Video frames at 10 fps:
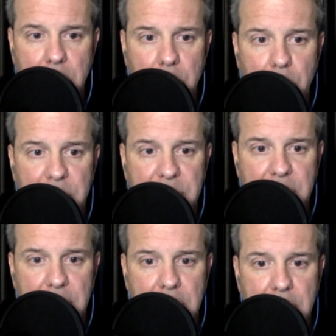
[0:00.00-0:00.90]
with
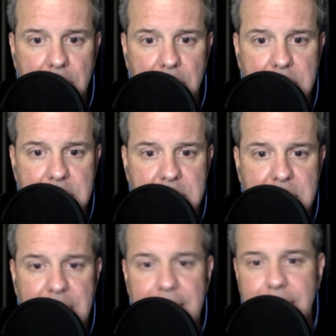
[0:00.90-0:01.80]
a
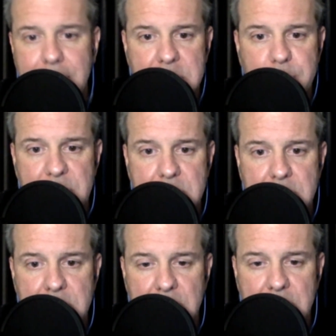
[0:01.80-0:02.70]
society, a
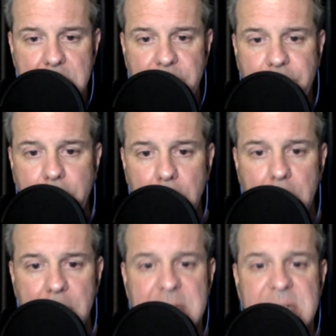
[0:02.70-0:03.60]
species that's far
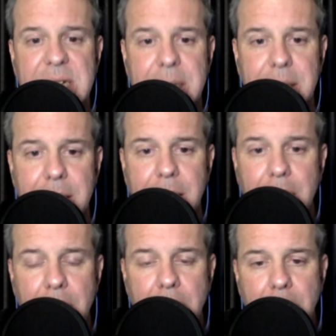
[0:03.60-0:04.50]
exceeded
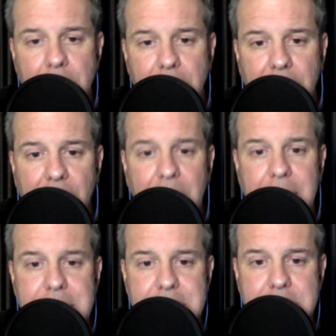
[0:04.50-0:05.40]

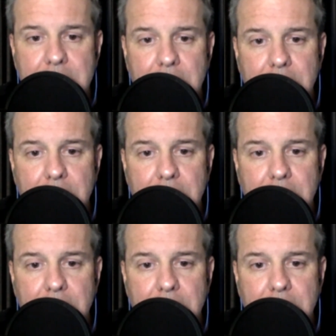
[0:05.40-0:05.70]
us,